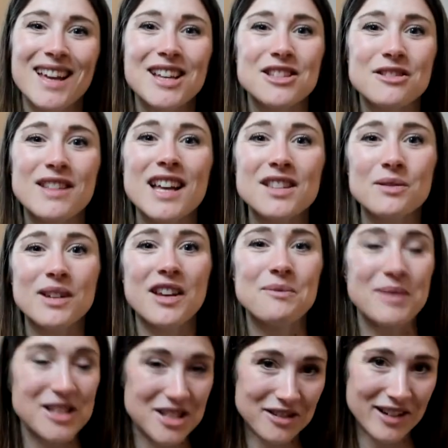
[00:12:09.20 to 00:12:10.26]
So that's what I've
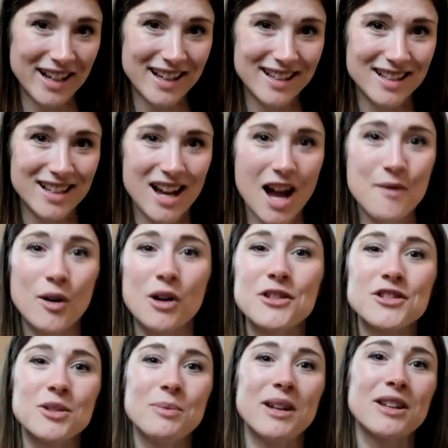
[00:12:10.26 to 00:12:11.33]
been doing. I've
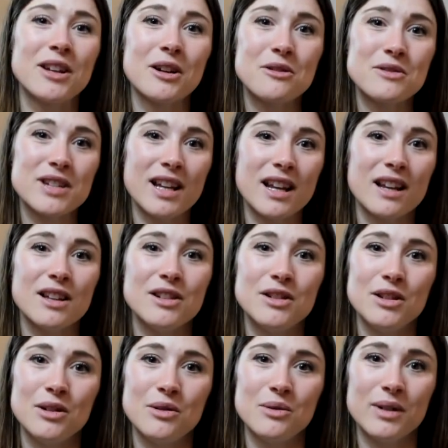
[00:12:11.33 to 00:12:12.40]
also been coaching
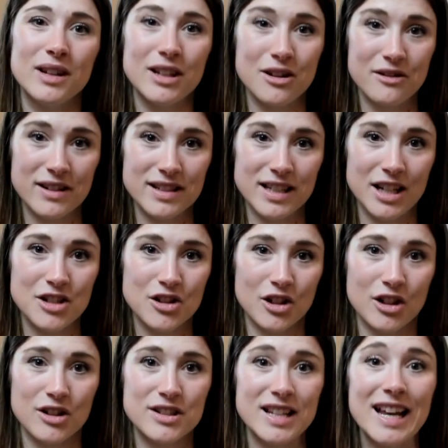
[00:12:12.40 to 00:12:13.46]
new yoga
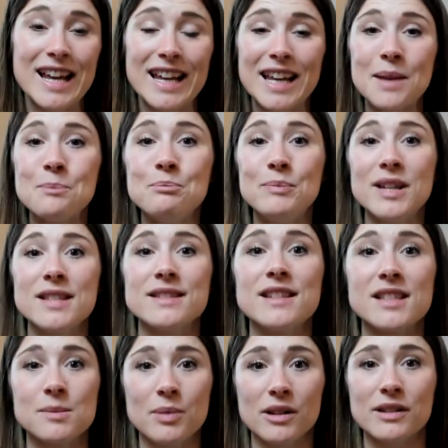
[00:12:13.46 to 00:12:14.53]
teachers in
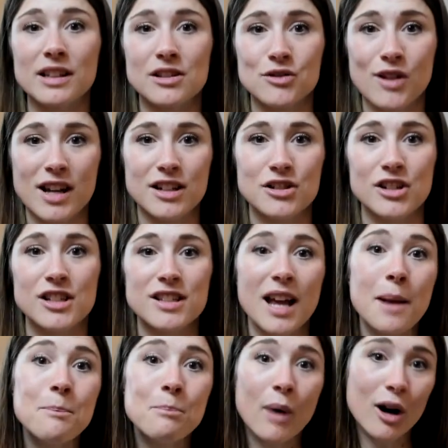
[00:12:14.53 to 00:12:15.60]
business building strategies
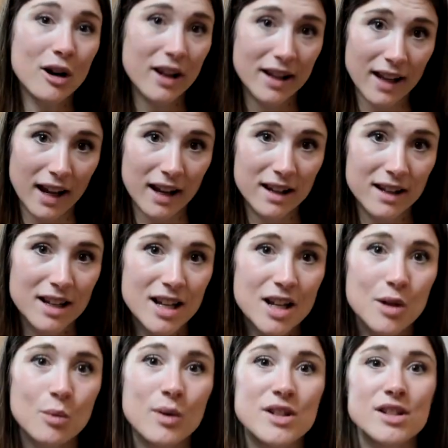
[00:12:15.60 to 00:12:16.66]
and marketing,
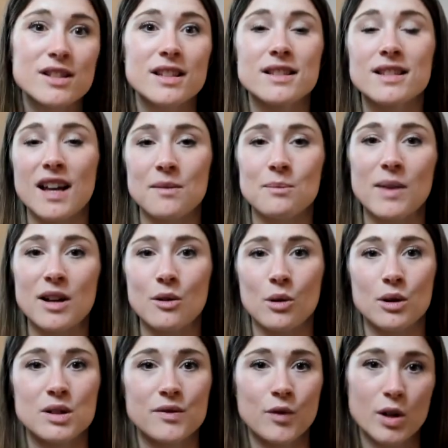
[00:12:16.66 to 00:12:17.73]
which is inside my
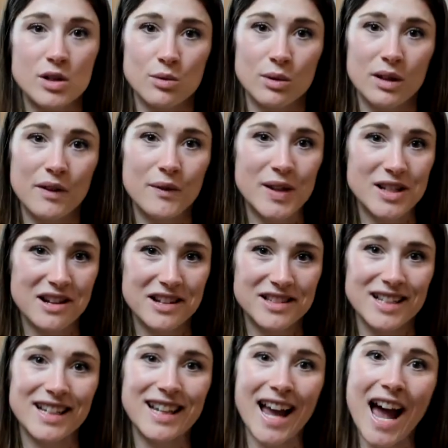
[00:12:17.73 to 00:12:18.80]
course Virtual
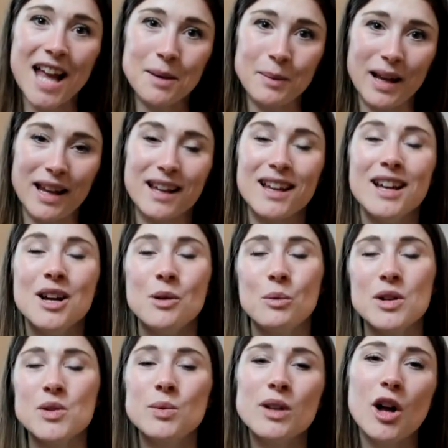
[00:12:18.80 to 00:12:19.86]
Vinyasa Academy,
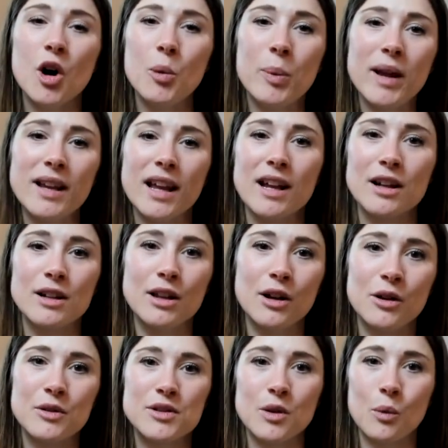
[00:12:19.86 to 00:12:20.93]
which will open and
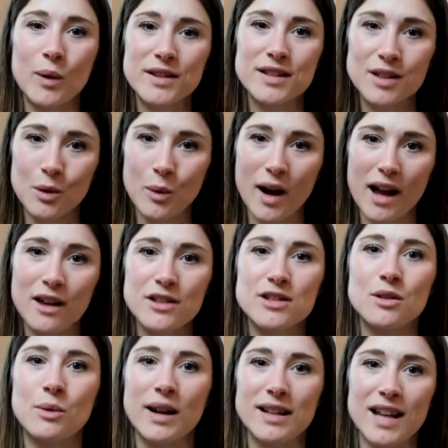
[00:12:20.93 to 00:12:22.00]
close once in a while.
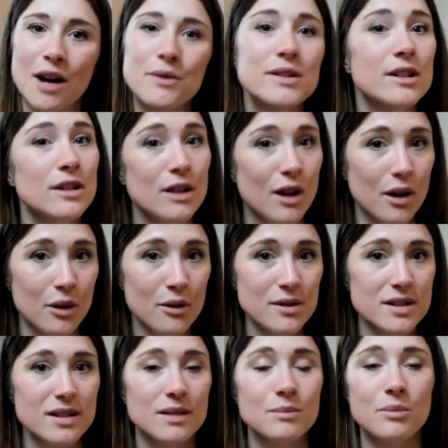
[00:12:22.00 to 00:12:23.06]
So right now it's
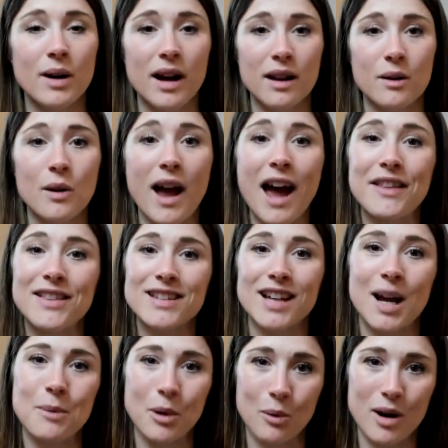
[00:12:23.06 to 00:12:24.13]
closed, but at the
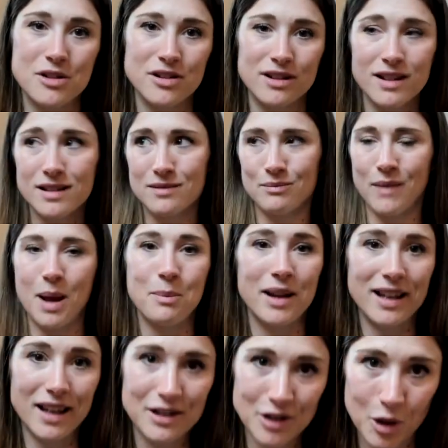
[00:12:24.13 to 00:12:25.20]
time you're watching this, maybe
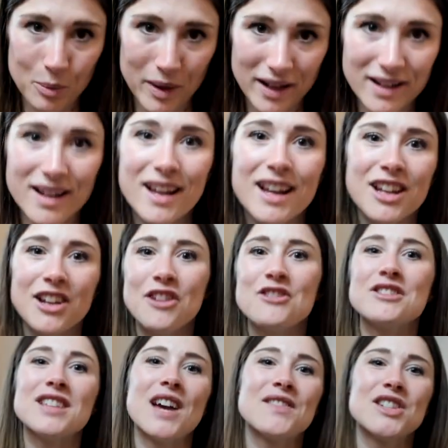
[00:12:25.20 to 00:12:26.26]
it is open. You
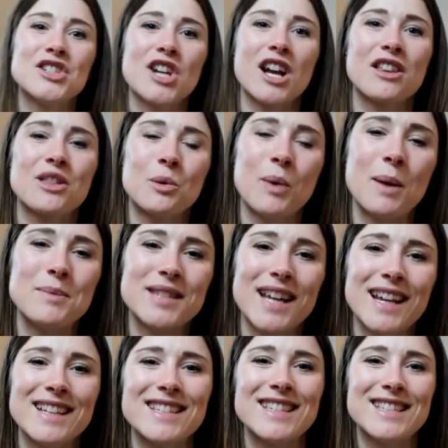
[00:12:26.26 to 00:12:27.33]
just have to check the
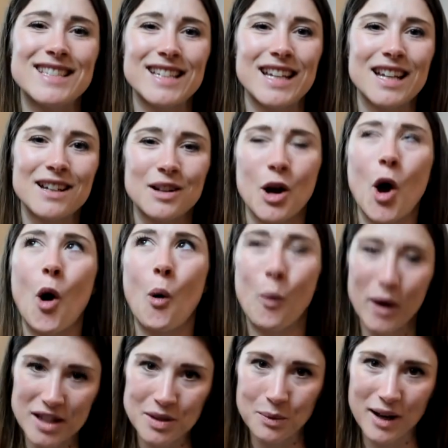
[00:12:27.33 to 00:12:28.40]
website to see
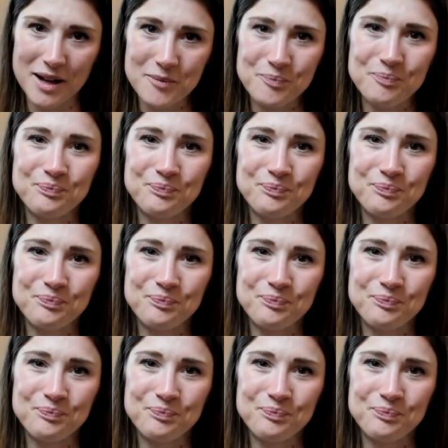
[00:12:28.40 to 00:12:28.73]
what's what.